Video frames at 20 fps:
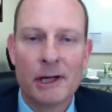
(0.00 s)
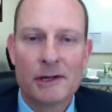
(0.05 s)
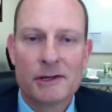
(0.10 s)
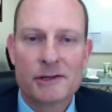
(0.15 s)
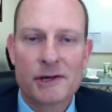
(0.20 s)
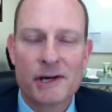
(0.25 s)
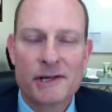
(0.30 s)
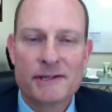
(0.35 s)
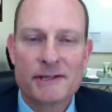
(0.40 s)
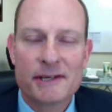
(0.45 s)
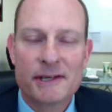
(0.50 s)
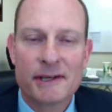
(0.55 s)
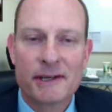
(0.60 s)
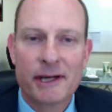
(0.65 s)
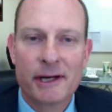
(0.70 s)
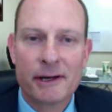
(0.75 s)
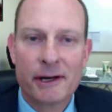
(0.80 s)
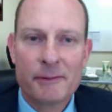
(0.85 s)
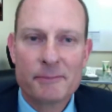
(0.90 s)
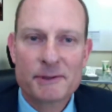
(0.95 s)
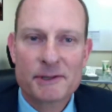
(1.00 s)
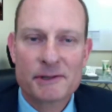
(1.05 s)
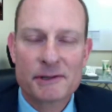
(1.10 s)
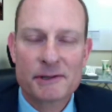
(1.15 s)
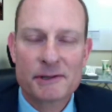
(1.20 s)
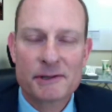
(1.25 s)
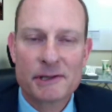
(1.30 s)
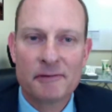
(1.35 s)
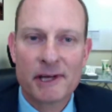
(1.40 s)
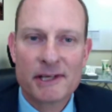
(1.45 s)
Tracy, they're
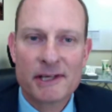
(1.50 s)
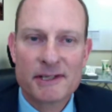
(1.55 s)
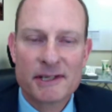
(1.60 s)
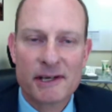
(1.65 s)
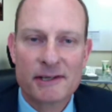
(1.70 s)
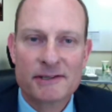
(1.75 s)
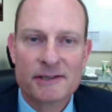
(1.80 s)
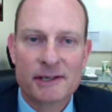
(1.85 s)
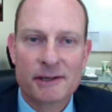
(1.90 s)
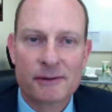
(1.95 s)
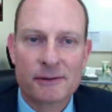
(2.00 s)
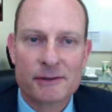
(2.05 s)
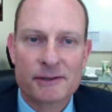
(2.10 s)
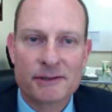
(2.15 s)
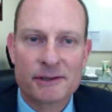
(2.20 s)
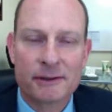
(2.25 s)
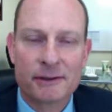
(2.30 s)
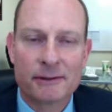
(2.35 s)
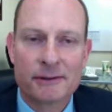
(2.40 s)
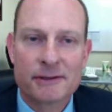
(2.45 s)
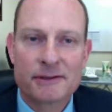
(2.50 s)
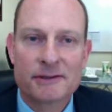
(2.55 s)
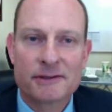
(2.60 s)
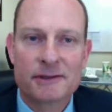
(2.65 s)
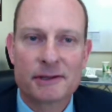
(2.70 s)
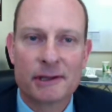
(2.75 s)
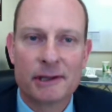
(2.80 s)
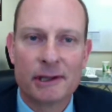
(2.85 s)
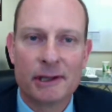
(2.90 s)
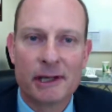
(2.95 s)
absolutely fantastic
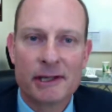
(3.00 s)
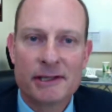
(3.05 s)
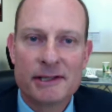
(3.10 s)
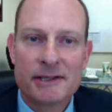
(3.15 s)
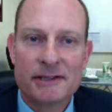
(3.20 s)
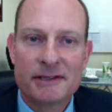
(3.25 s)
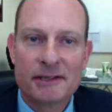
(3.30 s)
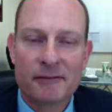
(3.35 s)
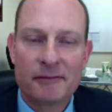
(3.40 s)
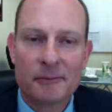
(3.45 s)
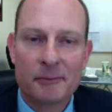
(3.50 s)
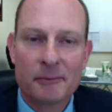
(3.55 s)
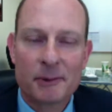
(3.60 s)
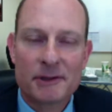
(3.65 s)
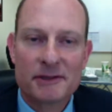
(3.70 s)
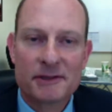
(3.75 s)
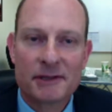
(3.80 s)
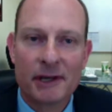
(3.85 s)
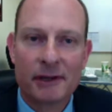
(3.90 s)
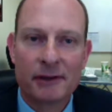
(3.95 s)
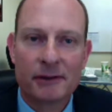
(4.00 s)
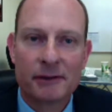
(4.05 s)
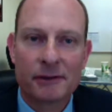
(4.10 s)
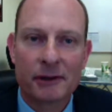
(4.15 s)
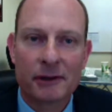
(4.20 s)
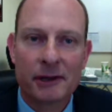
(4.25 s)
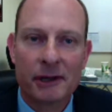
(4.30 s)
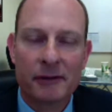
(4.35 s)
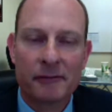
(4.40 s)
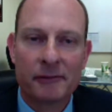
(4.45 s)
results. ninety-seven percent
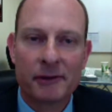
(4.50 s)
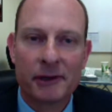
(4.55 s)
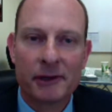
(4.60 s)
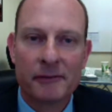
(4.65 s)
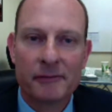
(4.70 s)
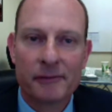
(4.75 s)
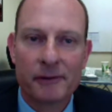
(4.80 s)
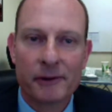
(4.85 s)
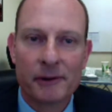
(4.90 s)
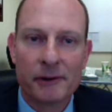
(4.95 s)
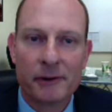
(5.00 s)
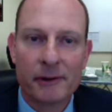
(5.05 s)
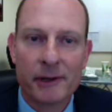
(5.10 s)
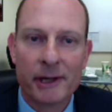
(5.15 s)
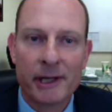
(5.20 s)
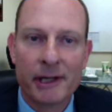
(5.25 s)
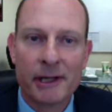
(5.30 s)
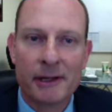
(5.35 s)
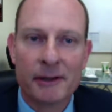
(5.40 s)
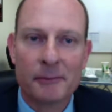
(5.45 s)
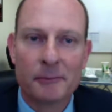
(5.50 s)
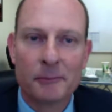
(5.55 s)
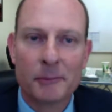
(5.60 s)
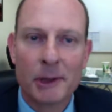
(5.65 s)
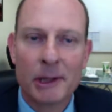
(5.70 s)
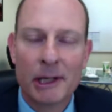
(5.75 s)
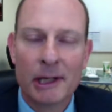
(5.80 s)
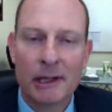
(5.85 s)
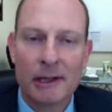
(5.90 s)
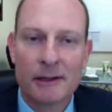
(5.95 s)
recovery for
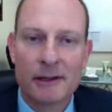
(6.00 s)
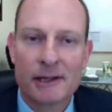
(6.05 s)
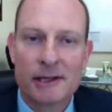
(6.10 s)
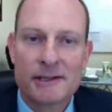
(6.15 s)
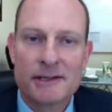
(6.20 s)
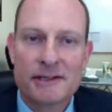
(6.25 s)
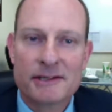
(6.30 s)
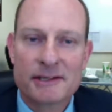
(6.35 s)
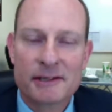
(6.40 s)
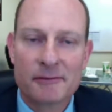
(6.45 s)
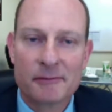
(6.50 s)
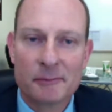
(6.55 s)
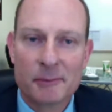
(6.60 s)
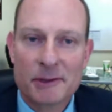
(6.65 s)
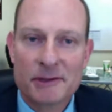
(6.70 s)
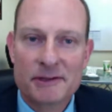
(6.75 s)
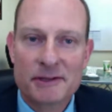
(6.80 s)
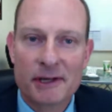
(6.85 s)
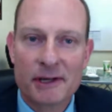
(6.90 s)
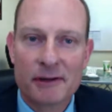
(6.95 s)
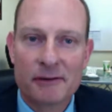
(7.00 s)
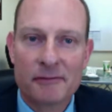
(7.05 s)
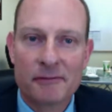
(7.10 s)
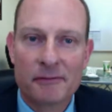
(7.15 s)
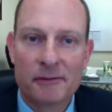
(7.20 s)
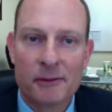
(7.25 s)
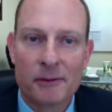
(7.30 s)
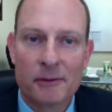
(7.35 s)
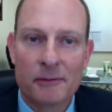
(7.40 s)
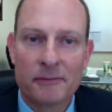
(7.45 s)
uranium, ninety-seven percent
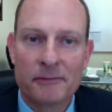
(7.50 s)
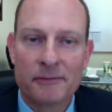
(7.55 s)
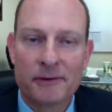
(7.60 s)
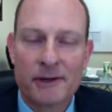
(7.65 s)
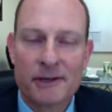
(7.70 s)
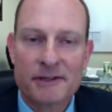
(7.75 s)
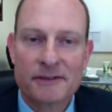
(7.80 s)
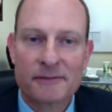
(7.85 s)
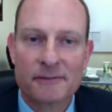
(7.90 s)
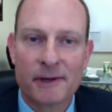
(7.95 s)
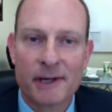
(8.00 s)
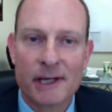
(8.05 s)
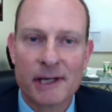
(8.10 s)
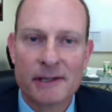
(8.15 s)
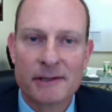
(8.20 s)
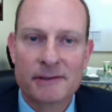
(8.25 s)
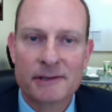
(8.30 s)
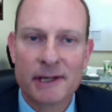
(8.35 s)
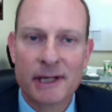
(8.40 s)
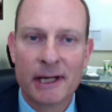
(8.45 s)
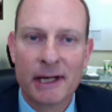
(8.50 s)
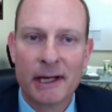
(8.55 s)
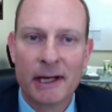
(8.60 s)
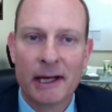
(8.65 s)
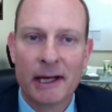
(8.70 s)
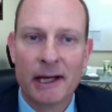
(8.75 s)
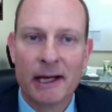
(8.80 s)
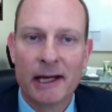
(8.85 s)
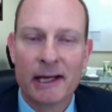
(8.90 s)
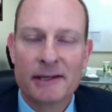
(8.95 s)
for phosphate,
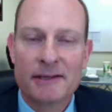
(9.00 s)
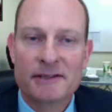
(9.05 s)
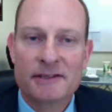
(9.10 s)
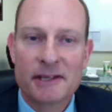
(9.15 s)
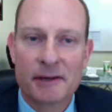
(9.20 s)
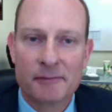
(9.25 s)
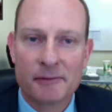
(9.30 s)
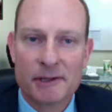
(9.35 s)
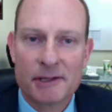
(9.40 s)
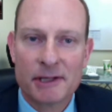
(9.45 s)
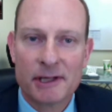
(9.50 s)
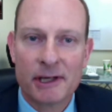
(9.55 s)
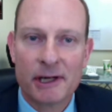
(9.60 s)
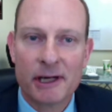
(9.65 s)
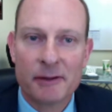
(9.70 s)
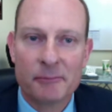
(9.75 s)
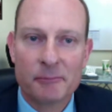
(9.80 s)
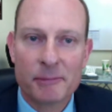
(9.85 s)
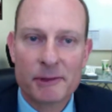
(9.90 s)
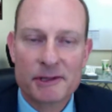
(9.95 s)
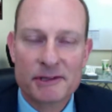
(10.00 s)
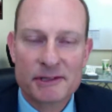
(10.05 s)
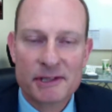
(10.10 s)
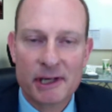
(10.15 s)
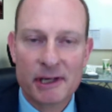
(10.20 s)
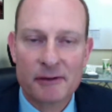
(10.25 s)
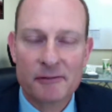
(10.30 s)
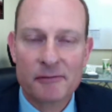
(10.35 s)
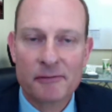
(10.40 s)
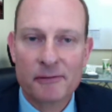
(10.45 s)
and seventy-nine
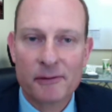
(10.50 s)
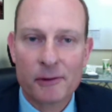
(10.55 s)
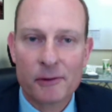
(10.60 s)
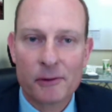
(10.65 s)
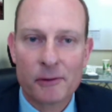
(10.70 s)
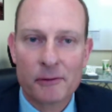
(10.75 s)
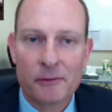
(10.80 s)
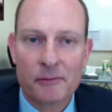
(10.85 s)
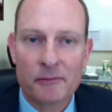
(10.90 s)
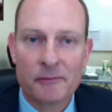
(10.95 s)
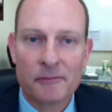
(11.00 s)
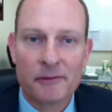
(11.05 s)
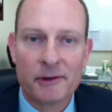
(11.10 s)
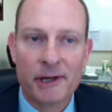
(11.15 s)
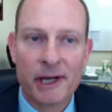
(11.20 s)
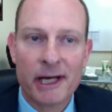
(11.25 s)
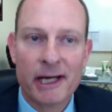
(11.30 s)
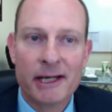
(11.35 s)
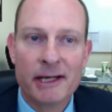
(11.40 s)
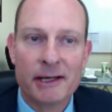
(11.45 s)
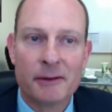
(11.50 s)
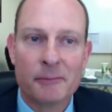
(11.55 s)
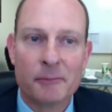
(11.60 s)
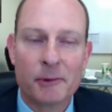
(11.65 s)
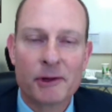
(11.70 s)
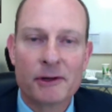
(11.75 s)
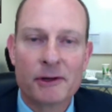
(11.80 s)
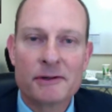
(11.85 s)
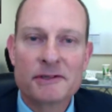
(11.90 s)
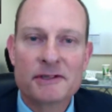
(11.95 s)
percent for
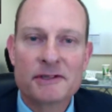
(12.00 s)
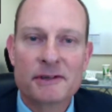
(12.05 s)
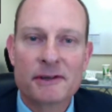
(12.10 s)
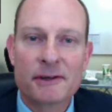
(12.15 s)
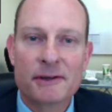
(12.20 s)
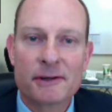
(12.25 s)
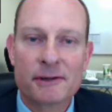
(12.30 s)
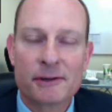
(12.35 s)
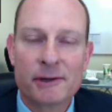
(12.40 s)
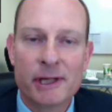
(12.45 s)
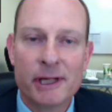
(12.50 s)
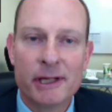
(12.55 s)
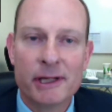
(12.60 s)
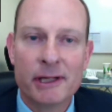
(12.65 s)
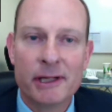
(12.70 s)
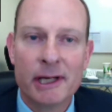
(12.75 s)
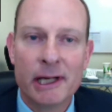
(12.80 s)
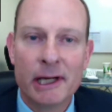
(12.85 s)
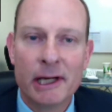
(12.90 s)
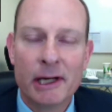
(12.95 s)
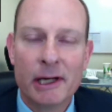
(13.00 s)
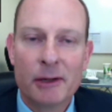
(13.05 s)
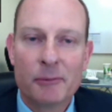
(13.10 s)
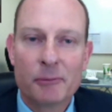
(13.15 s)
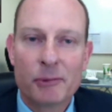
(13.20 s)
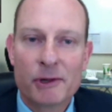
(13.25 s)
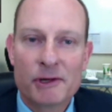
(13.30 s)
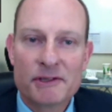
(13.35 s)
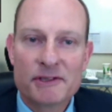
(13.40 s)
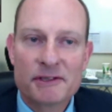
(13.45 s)
vanadium. Those are the three
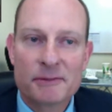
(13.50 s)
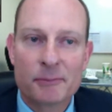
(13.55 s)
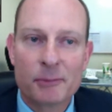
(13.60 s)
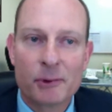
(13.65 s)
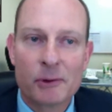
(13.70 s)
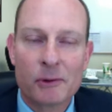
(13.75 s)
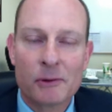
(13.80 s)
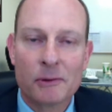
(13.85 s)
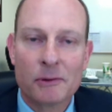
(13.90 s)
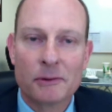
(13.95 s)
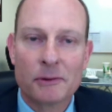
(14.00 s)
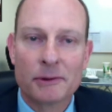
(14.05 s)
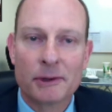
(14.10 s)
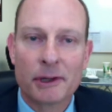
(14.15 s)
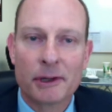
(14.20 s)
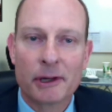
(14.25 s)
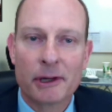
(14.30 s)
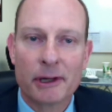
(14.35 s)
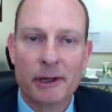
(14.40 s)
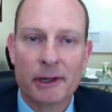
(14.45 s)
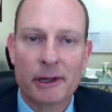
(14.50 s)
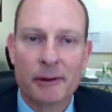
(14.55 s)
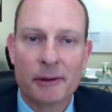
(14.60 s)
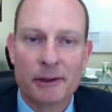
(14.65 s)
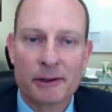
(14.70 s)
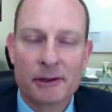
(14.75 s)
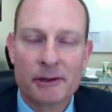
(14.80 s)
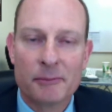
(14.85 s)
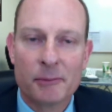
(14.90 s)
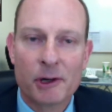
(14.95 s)
principal uh,
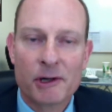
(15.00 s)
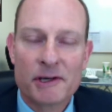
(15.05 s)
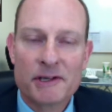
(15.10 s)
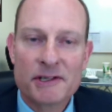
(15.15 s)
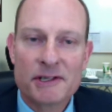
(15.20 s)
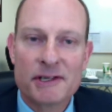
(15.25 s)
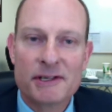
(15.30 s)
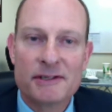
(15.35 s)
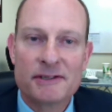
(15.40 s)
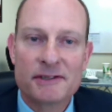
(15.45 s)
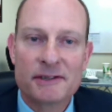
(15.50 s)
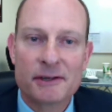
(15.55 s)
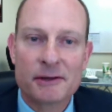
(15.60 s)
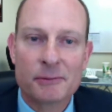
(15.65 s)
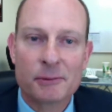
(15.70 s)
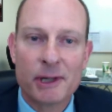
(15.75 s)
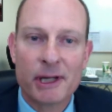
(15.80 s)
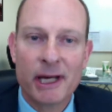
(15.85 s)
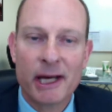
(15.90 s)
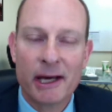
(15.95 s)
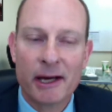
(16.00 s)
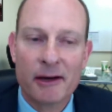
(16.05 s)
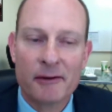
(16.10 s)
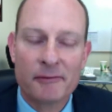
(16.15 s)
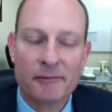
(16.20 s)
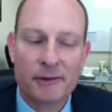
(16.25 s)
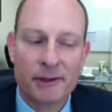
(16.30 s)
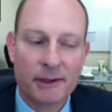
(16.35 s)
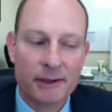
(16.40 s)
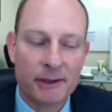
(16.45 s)
uh, commodities that we
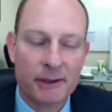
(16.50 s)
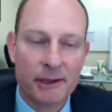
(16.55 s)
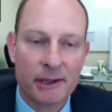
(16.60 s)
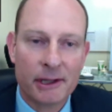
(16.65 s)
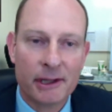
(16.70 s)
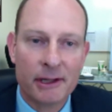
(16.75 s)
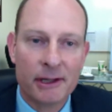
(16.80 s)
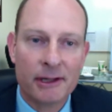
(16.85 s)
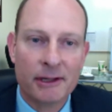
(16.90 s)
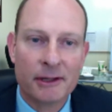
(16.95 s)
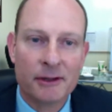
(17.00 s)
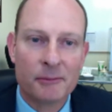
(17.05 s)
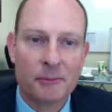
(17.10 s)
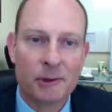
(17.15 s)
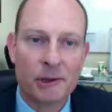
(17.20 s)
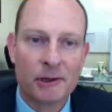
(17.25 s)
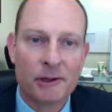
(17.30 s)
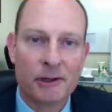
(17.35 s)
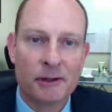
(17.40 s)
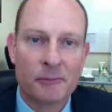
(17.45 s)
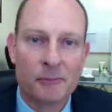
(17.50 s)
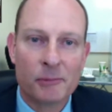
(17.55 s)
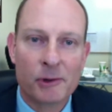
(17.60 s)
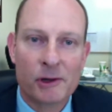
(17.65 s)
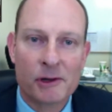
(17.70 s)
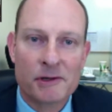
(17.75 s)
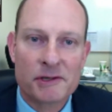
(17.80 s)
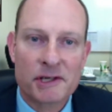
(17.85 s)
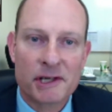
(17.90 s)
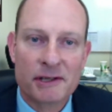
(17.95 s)
have in, in the Berlin
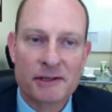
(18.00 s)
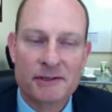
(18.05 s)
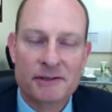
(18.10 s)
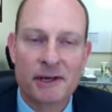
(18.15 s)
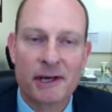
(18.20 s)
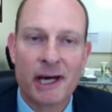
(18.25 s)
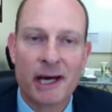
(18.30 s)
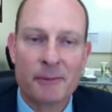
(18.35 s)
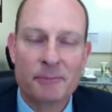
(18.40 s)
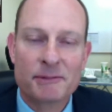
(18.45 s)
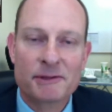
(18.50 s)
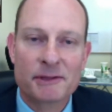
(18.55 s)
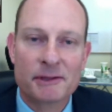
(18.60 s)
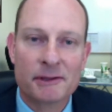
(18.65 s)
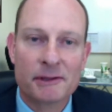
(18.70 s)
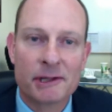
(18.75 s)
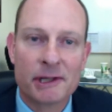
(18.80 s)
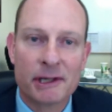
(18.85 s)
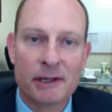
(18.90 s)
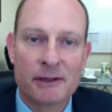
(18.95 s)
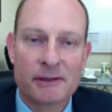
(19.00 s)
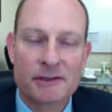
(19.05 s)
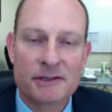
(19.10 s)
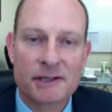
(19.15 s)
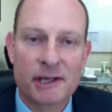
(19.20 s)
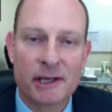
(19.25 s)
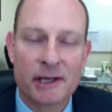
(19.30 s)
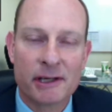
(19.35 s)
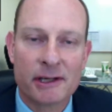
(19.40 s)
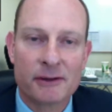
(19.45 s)
Project. So absolutely
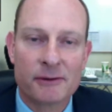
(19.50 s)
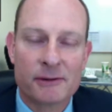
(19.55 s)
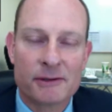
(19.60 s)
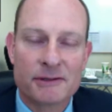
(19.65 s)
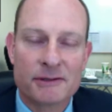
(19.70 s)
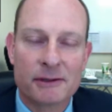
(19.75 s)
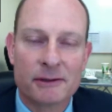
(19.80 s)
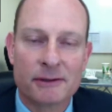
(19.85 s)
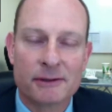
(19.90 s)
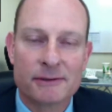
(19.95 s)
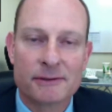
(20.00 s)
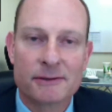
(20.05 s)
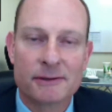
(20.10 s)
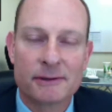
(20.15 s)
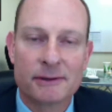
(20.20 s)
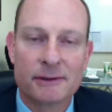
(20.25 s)
outstanding results.